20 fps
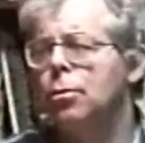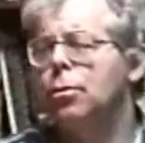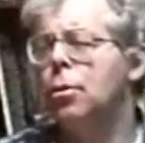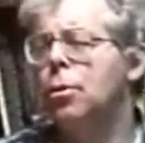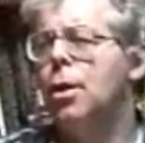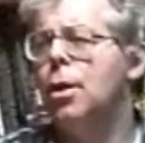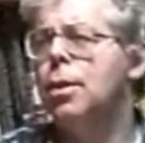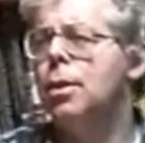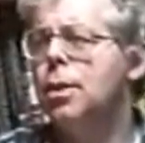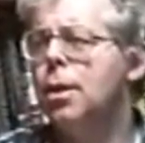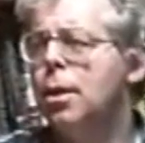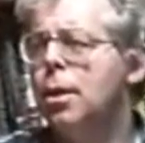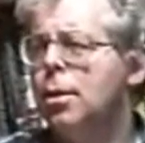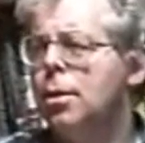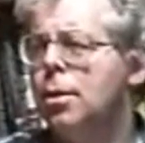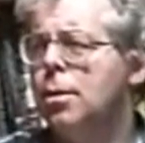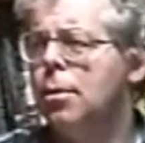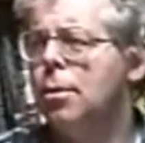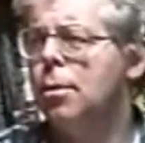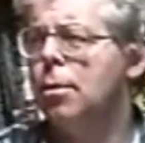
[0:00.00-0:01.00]
Christ
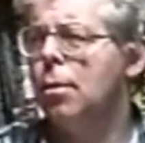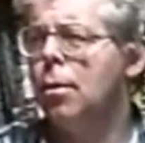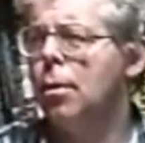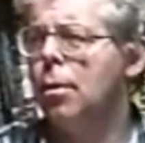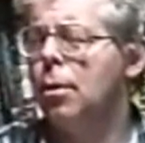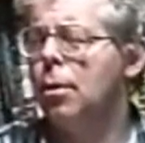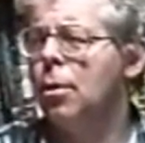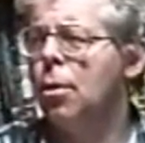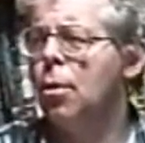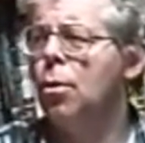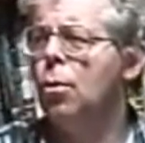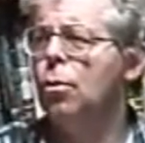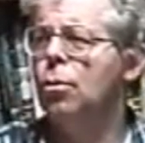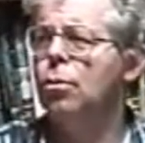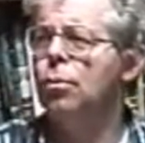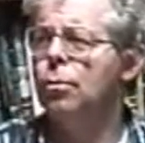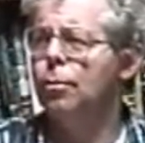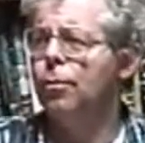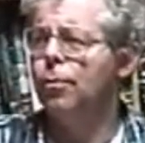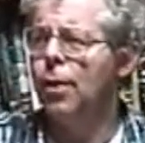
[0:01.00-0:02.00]
says, go
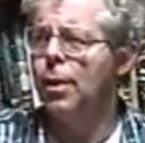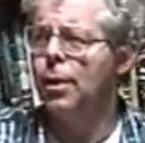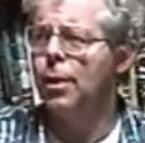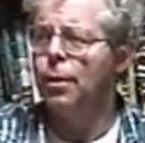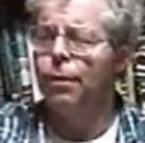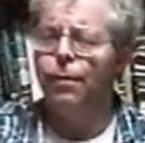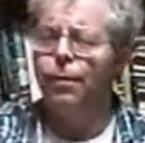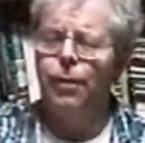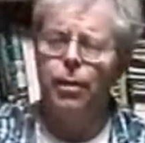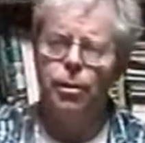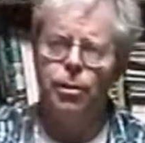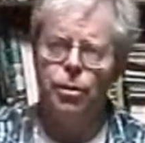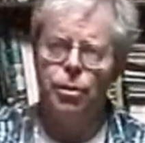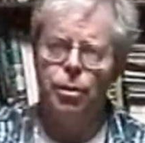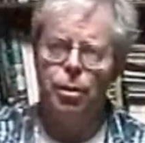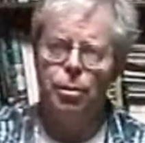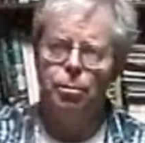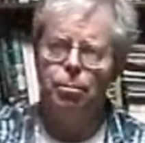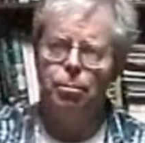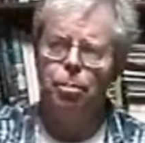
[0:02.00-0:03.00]
find a fish
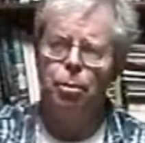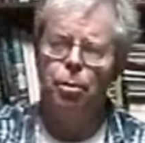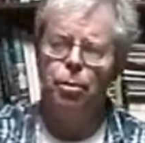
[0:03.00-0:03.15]
and